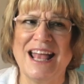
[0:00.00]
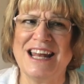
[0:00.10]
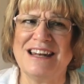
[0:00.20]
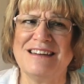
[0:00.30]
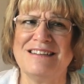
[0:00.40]

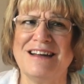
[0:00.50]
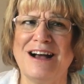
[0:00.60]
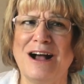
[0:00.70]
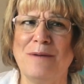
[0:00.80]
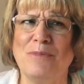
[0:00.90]
And
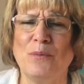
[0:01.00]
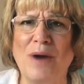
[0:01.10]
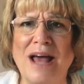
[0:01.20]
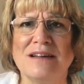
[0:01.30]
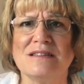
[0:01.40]
the
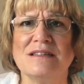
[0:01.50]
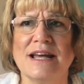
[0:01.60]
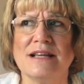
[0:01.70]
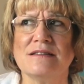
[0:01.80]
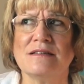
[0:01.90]

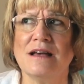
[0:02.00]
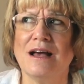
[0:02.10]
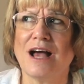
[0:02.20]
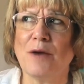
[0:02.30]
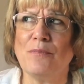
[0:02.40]
rattlesnakes,
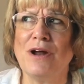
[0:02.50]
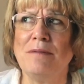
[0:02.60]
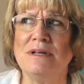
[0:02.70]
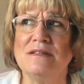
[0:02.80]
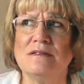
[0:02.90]
I
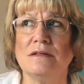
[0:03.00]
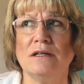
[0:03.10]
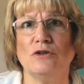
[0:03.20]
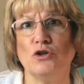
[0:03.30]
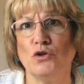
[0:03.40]
probably
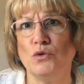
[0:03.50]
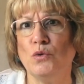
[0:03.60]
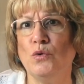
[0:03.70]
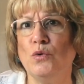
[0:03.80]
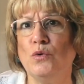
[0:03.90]
see
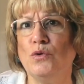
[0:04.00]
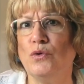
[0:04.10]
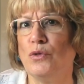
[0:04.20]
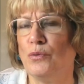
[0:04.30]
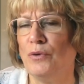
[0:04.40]
2
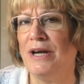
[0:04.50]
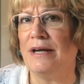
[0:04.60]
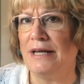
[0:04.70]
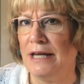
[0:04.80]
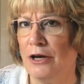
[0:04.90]
to 3 a
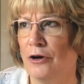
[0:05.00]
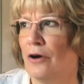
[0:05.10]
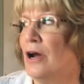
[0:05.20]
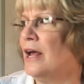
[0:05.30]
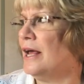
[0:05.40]

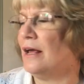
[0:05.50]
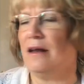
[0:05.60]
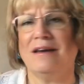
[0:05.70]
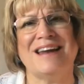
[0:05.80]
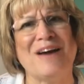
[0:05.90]
year,
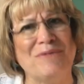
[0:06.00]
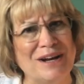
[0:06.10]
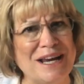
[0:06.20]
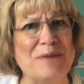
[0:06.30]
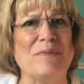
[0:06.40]
not
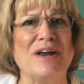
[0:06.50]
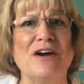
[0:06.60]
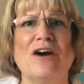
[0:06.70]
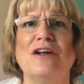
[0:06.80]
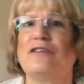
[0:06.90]
really in my
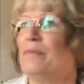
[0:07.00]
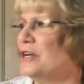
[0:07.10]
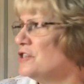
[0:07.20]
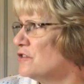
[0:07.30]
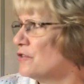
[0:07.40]
yard as
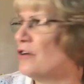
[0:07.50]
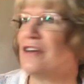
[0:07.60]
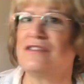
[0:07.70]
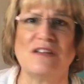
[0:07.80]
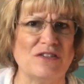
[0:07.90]
much as
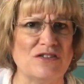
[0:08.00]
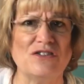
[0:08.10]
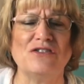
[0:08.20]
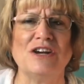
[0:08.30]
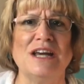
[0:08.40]
crossing the
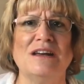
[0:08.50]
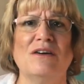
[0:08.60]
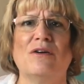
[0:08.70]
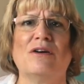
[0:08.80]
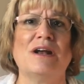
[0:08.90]
street
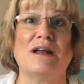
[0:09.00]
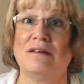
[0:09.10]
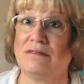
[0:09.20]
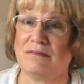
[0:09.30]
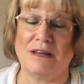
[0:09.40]
or
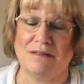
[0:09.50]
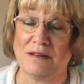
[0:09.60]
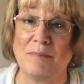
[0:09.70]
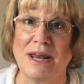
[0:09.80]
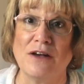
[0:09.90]
in
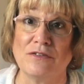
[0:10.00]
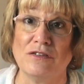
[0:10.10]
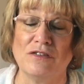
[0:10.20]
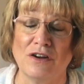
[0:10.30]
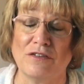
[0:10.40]
somebody
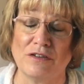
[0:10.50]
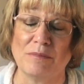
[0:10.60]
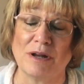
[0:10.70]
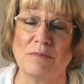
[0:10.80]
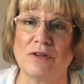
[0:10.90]
else's yard.
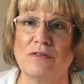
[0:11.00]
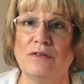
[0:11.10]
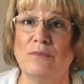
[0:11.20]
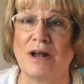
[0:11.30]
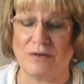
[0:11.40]
Sometimes I'll
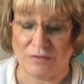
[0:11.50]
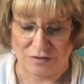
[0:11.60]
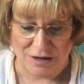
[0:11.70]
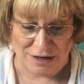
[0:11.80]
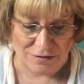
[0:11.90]
see
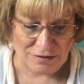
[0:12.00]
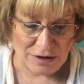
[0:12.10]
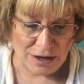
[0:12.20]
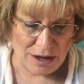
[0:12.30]
rattlesnakes.